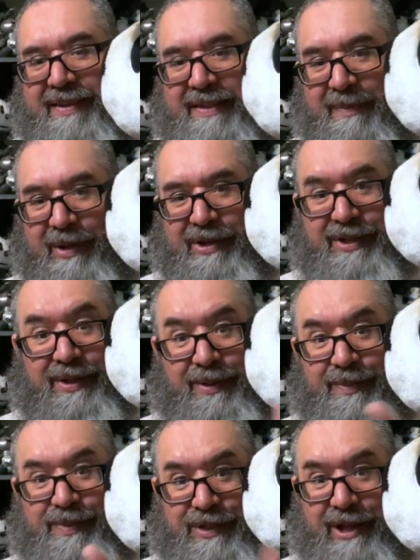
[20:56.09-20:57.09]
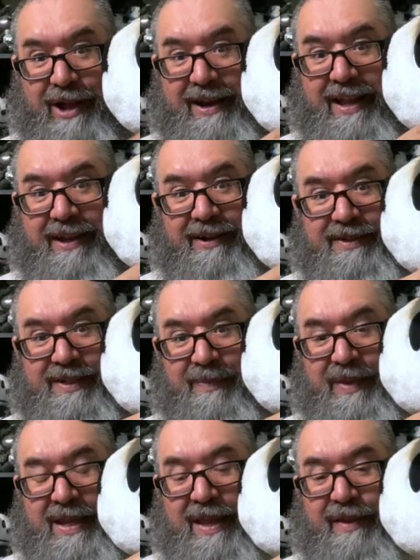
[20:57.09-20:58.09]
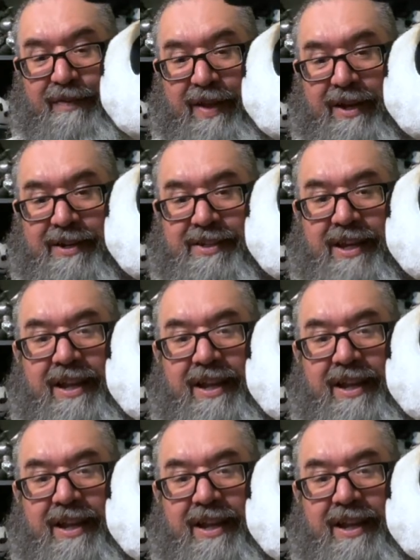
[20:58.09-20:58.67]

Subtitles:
similar to Sonic or some of the other figures.